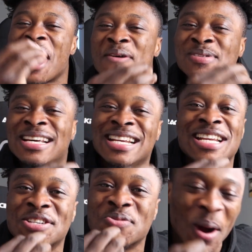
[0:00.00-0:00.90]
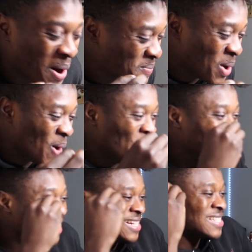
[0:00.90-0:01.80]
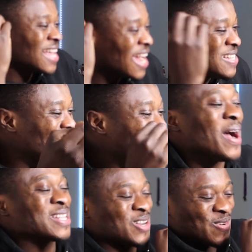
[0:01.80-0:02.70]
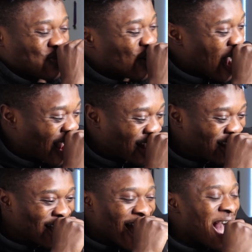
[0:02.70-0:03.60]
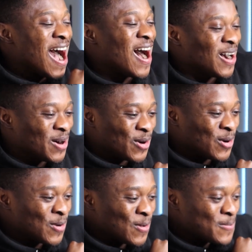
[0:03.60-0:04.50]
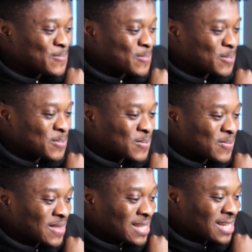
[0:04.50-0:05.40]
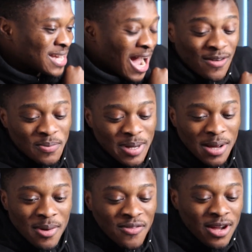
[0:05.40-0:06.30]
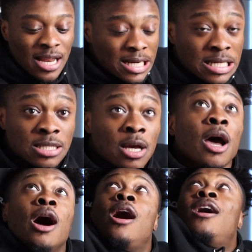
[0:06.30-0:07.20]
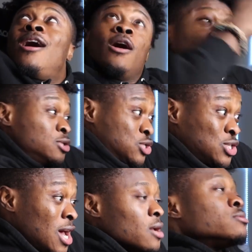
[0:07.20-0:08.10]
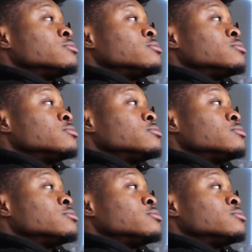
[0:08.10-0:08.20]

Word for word: happening in this world, bro. It's like, yo, what the fuck? How? I would've been that motherfucker like this. Oh, shit.